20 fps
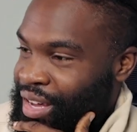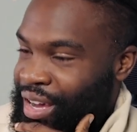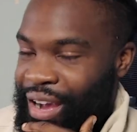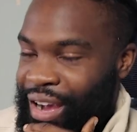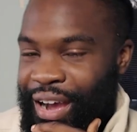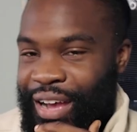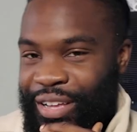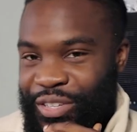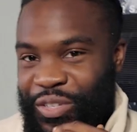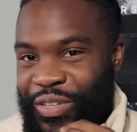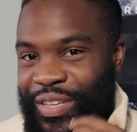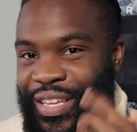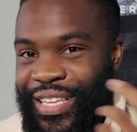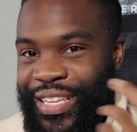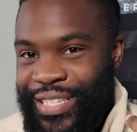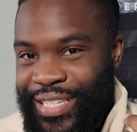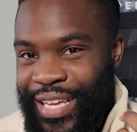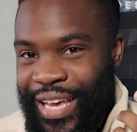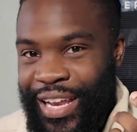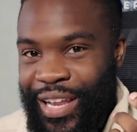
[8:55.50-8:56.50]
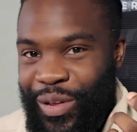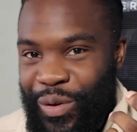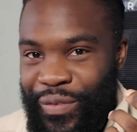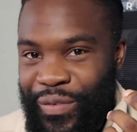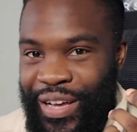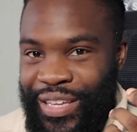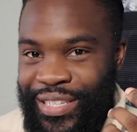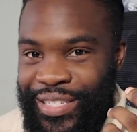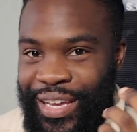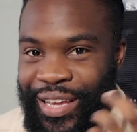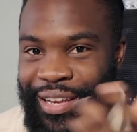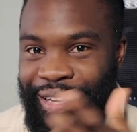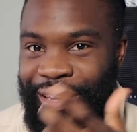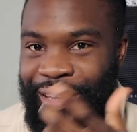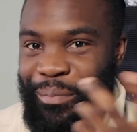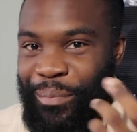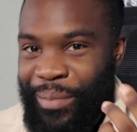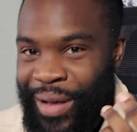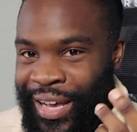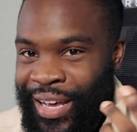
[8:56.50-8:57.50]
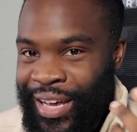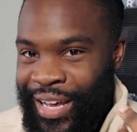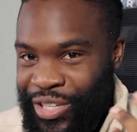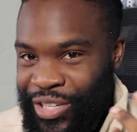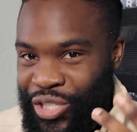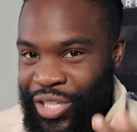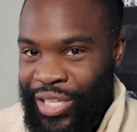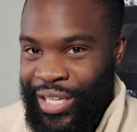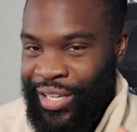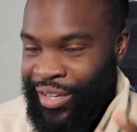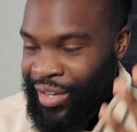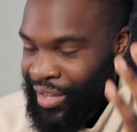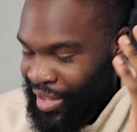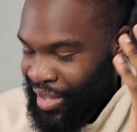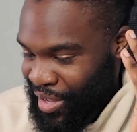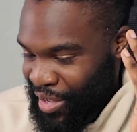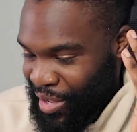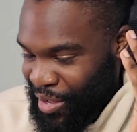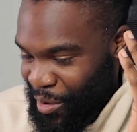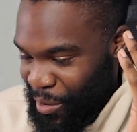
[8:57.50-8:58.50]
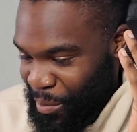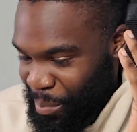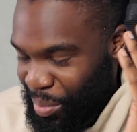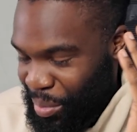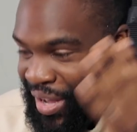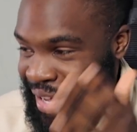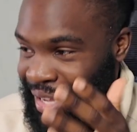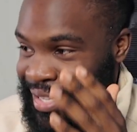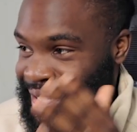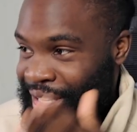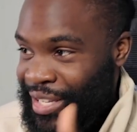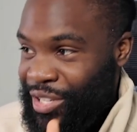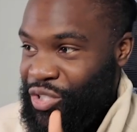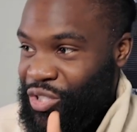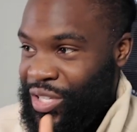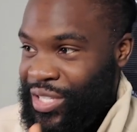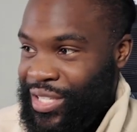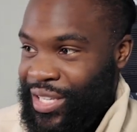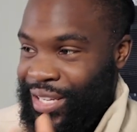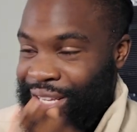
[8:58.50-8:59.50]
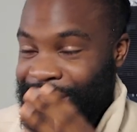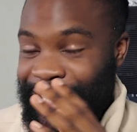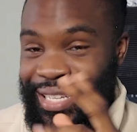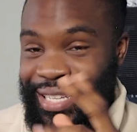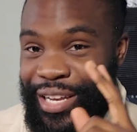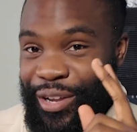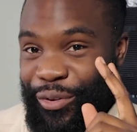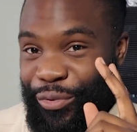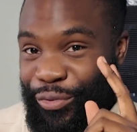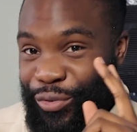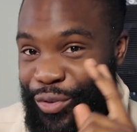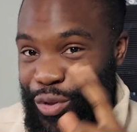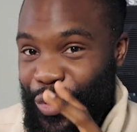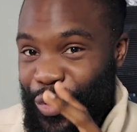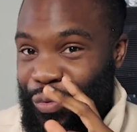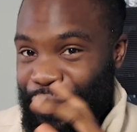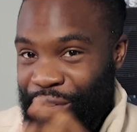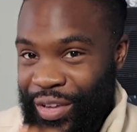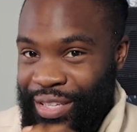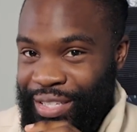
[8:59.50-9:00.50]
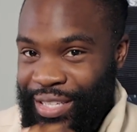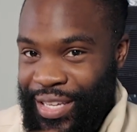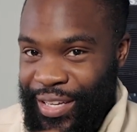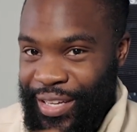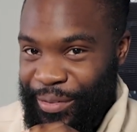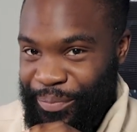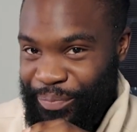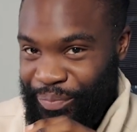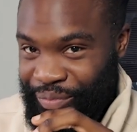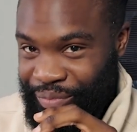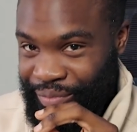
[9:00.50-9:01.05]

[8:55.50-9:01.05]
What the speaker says: All right, so he's saying it without saying it. My guy cheated. But it's interesting. He said a few things here.